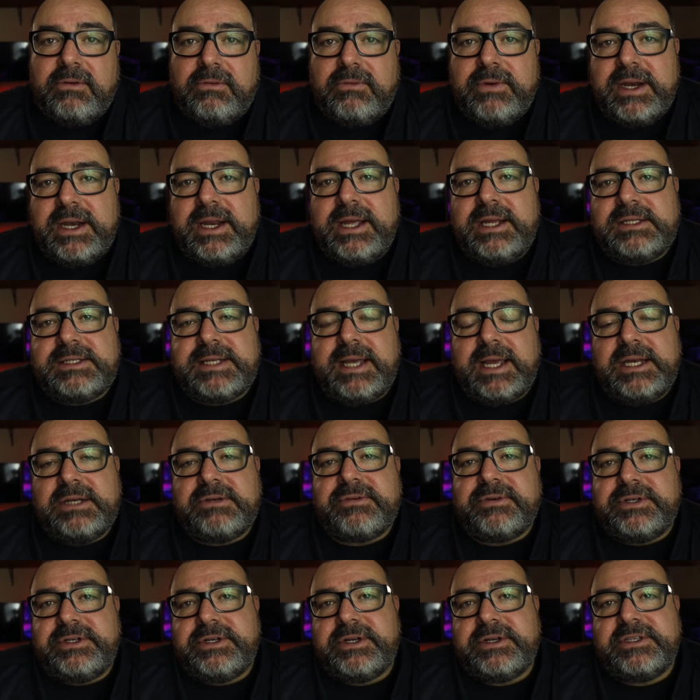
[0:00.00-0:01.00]
we need to
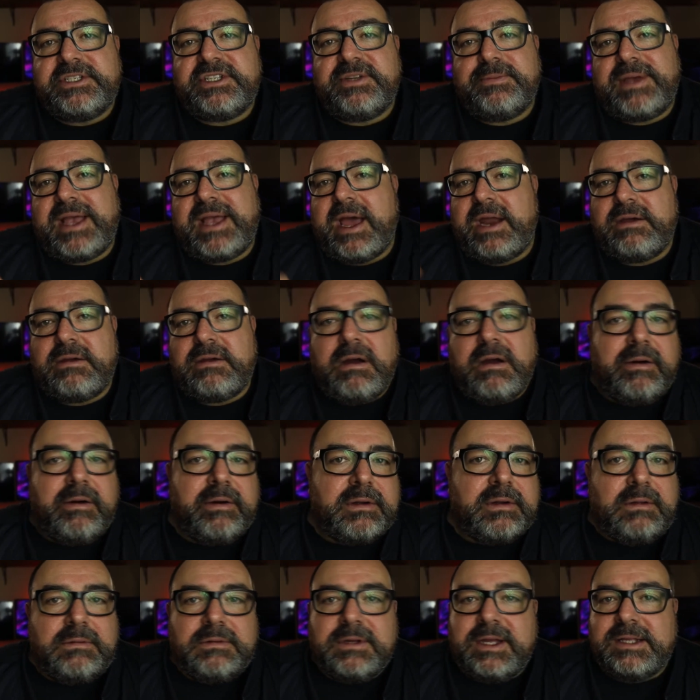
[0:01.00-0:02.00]
introduce some
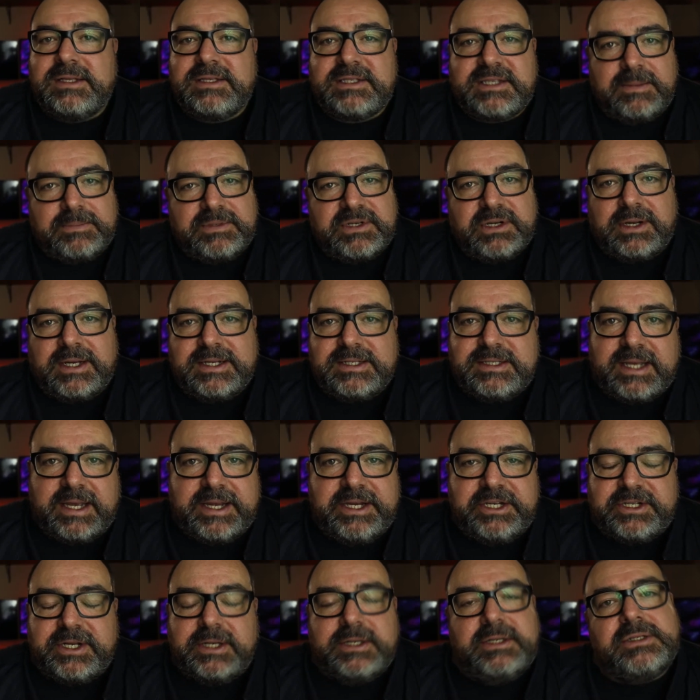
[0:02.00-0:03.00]
categorical
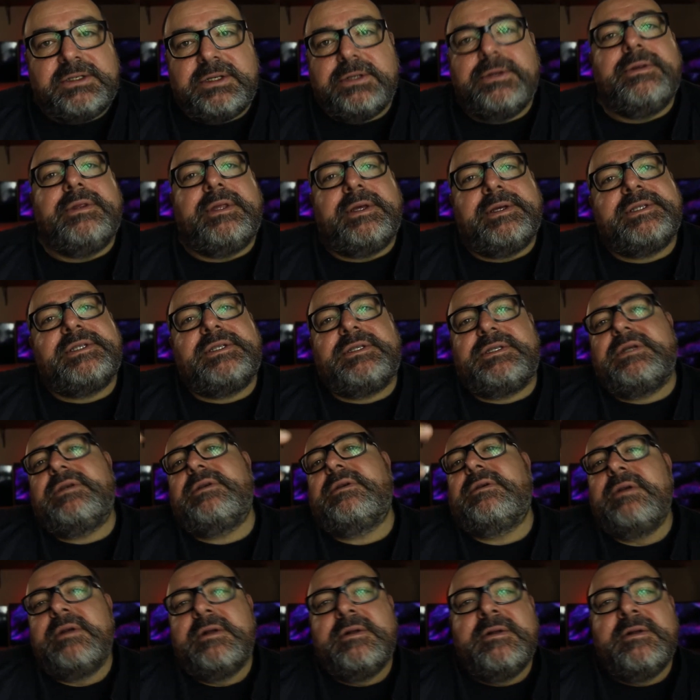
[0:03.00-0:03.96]
conceptualization to this to